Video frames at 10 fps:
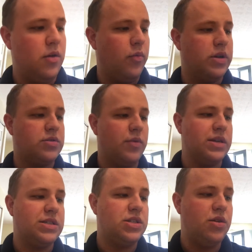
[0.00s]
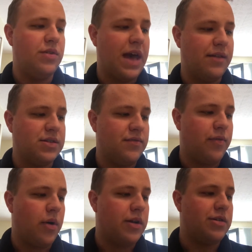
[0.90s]
which was
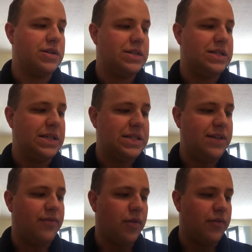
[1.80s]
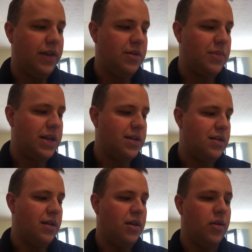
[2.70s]
2,464 feet a minute.
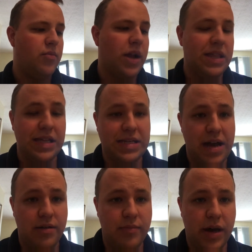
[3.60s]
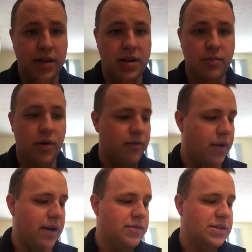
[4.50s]
Break that down by the number of
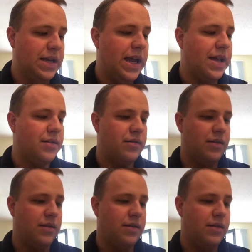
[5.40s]
rounds again,